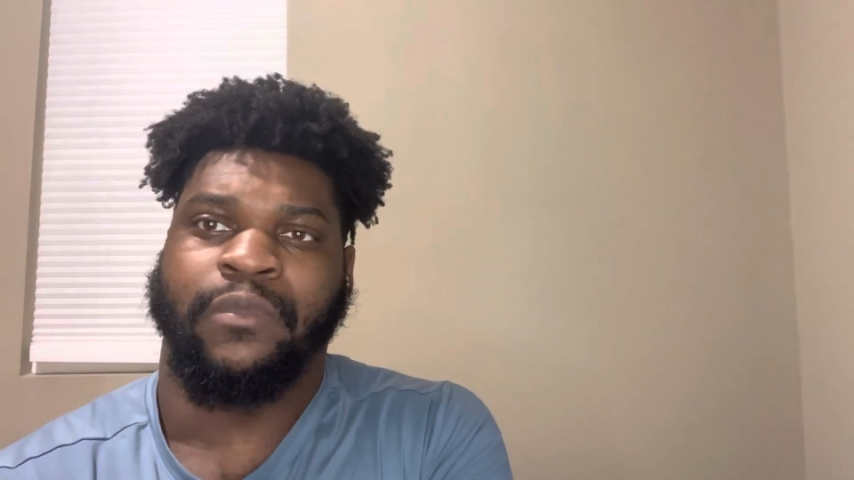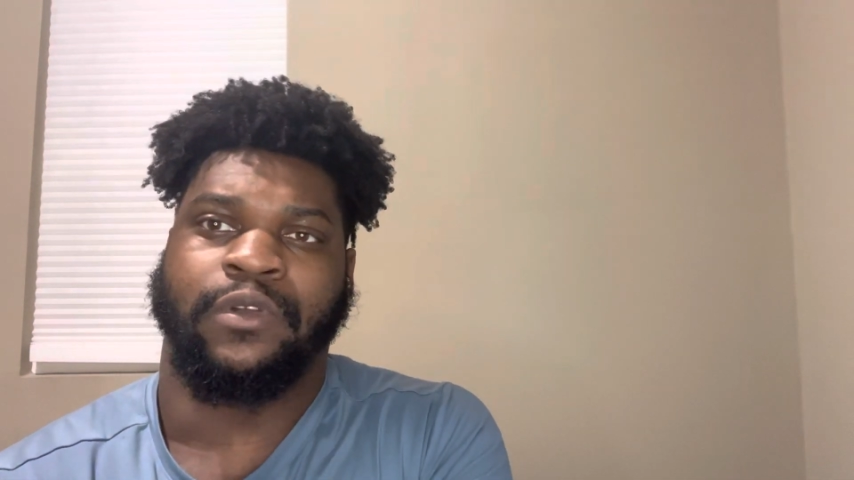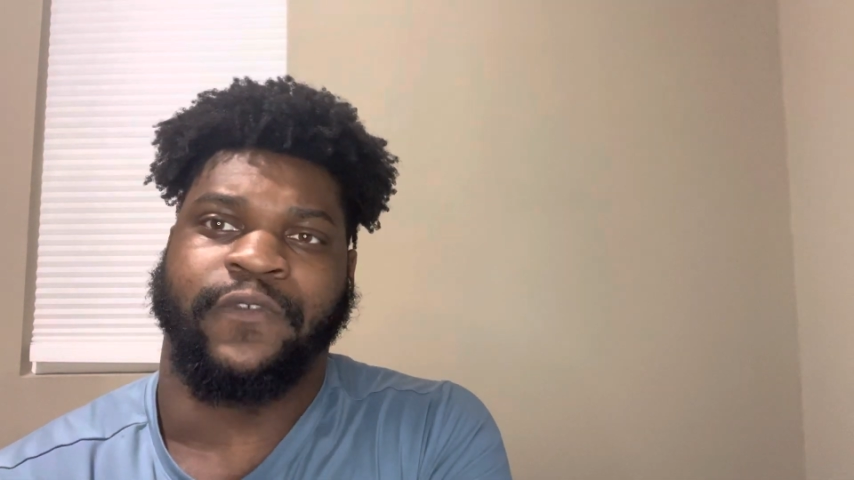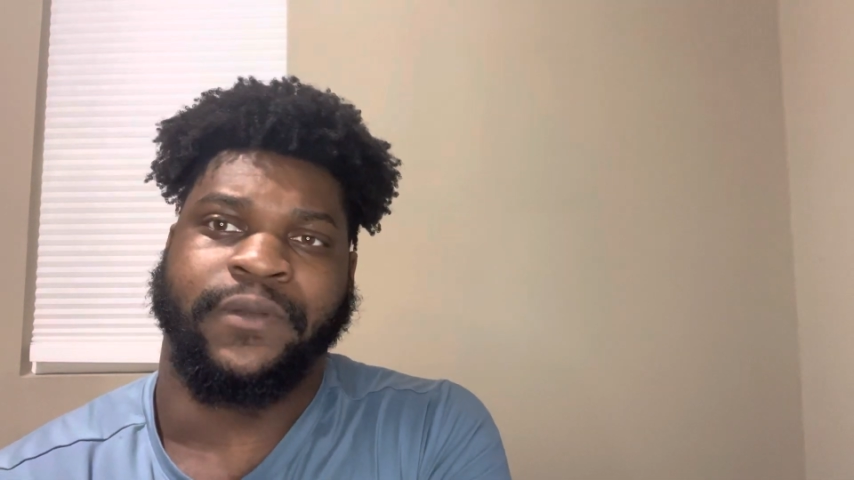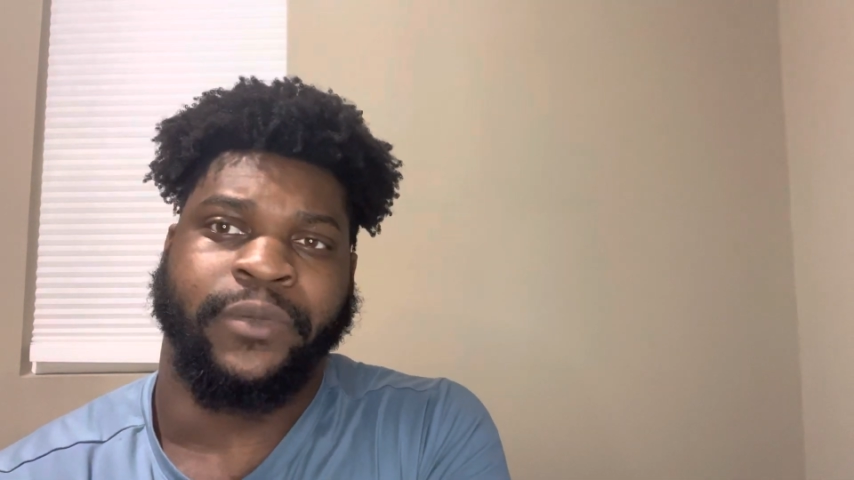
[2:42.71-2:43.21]

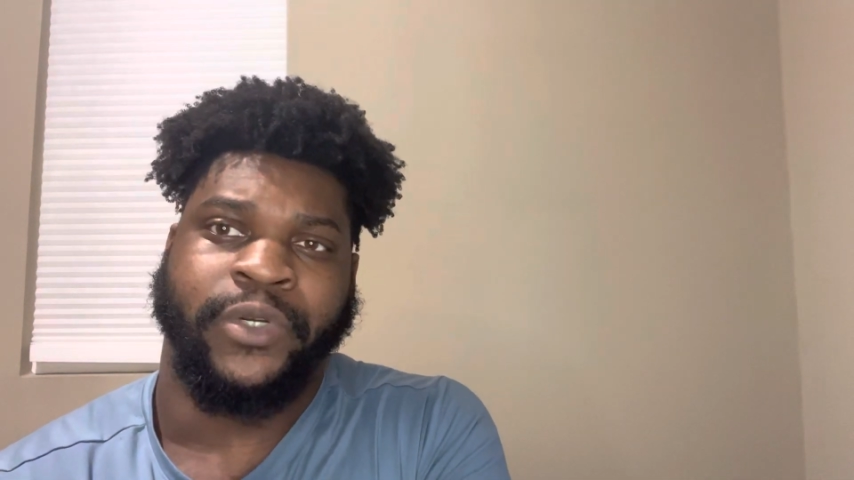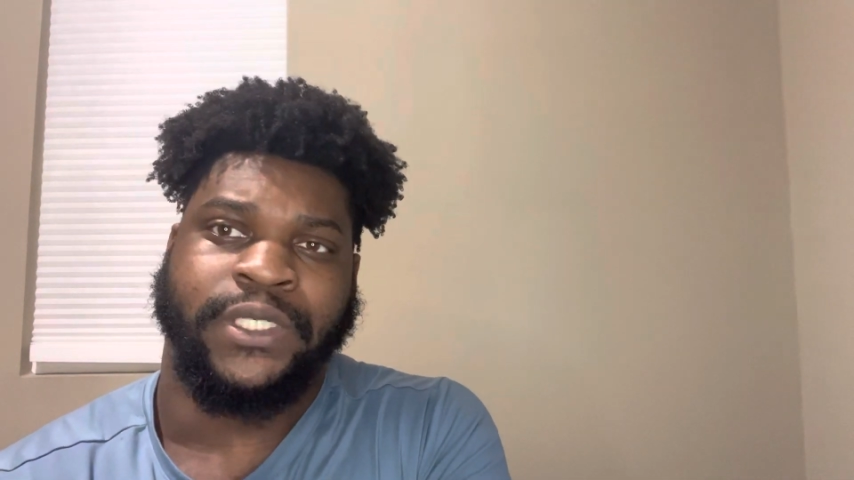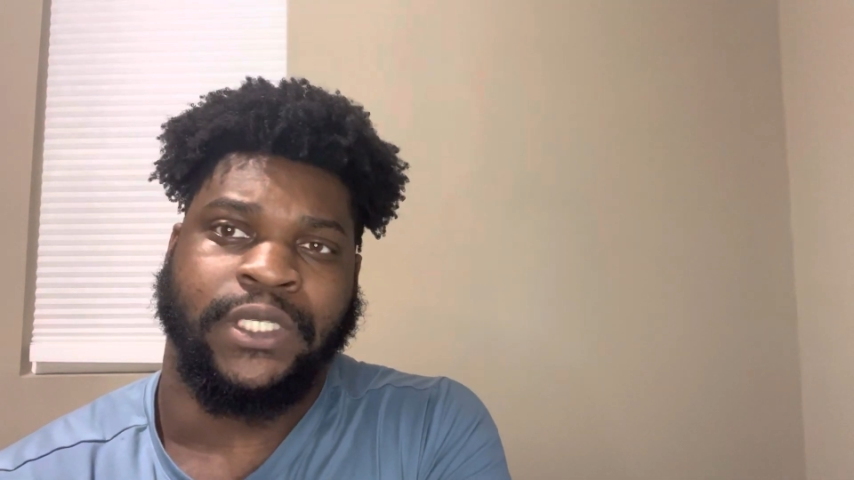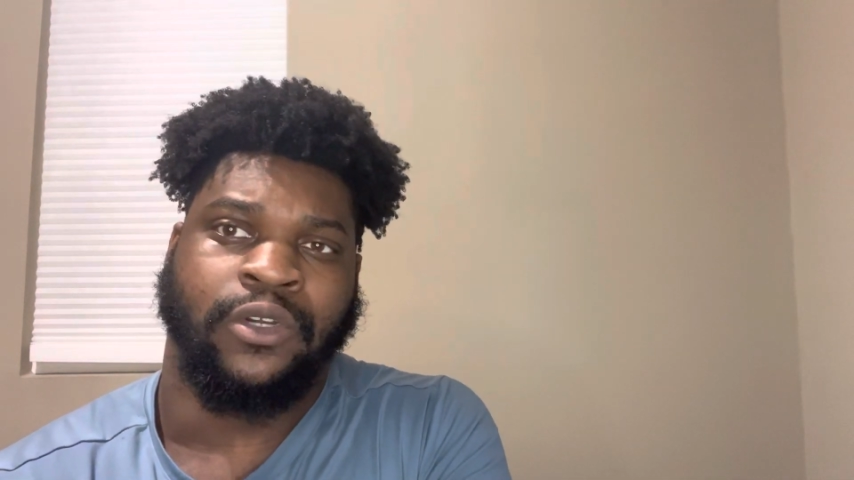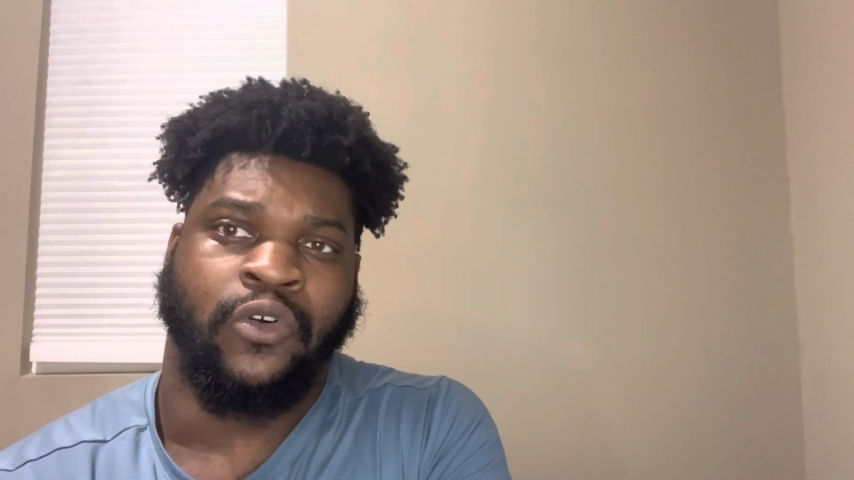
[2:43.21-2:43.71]
but
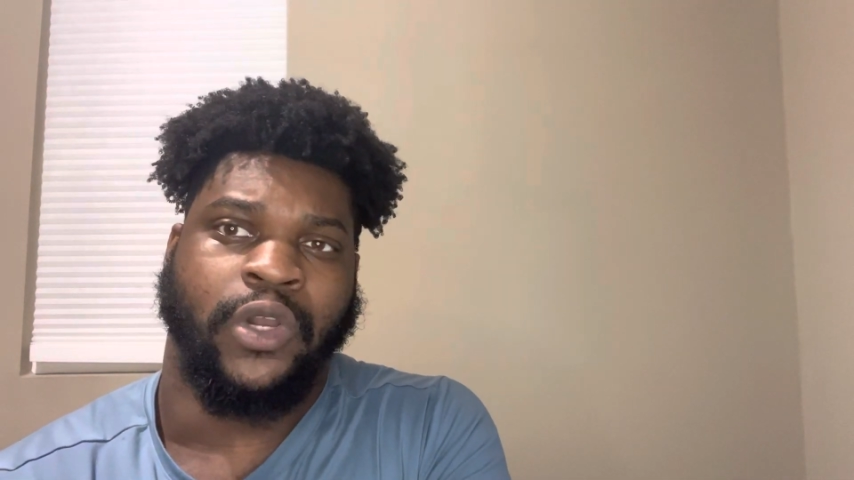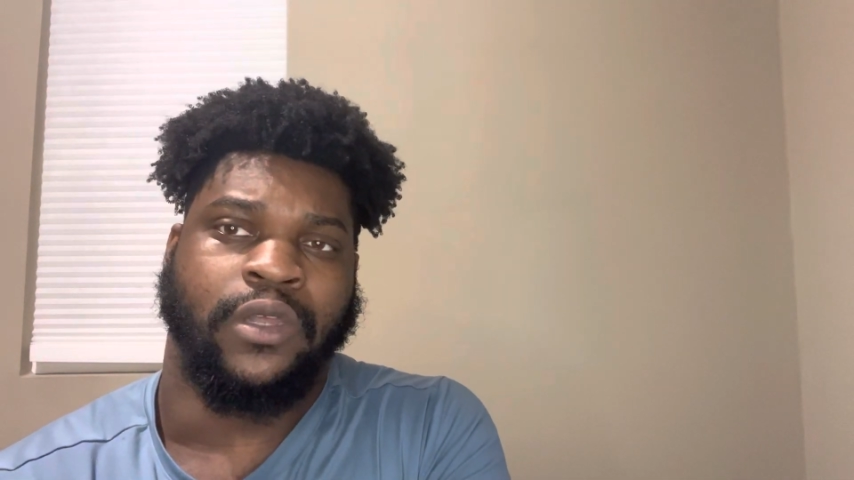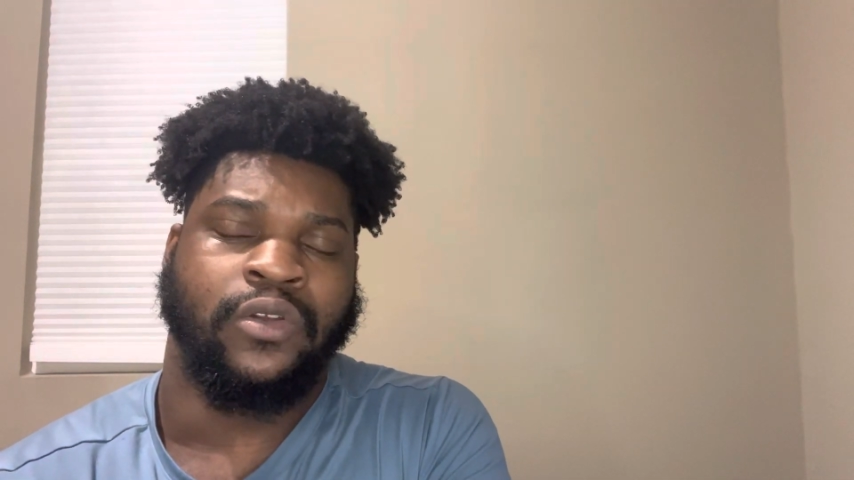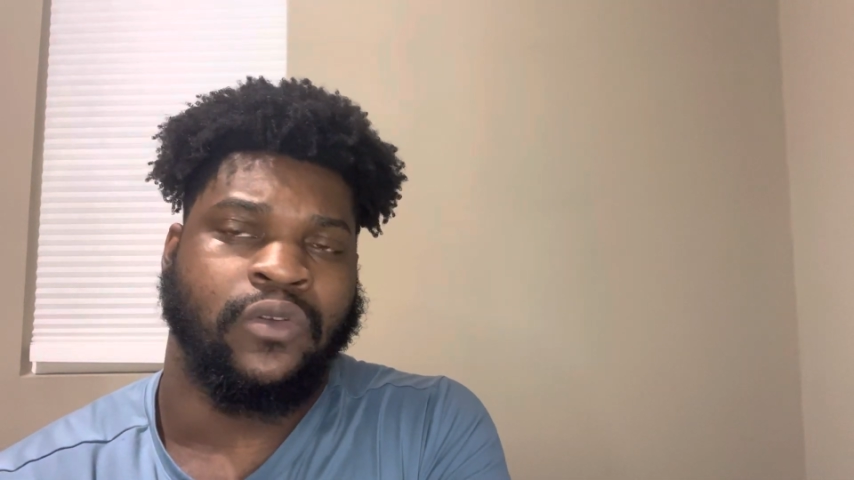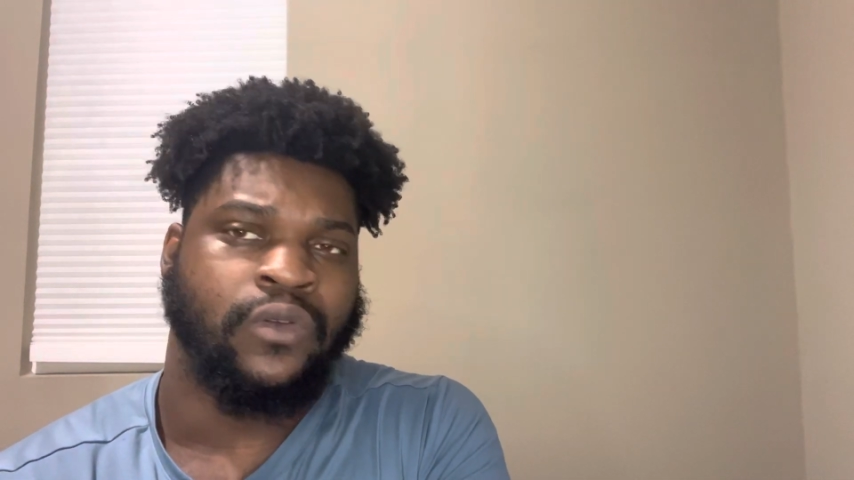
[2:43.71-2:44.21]
50% on